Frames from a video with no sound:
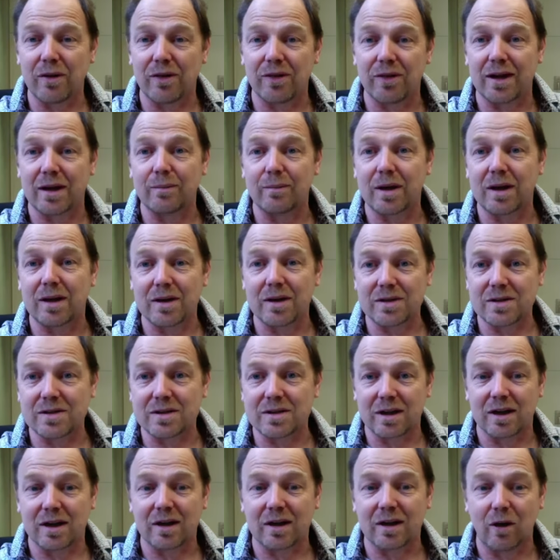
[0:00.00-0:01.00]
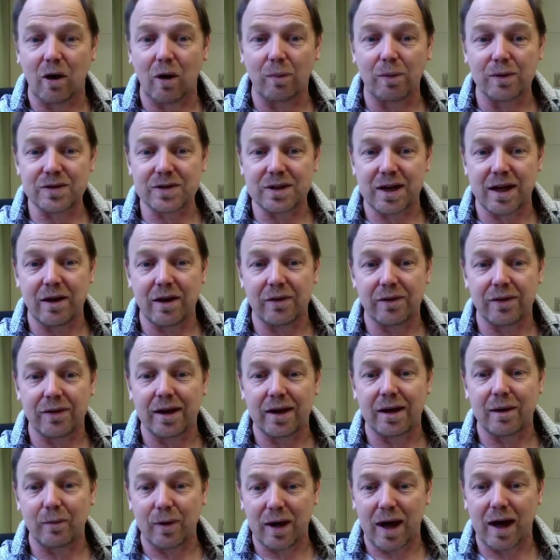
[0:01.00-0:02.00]
thing because it's a global scale
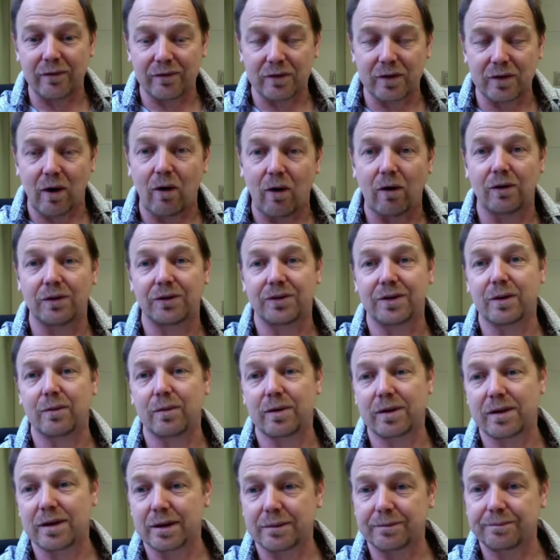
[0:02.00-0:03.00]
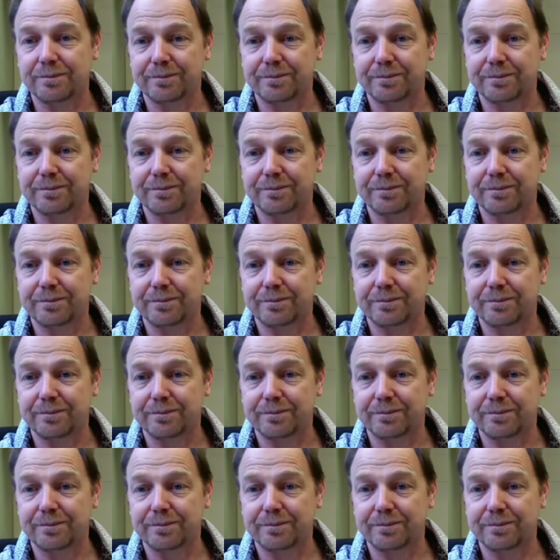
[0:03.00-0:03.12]
thing and we have to all deal with it.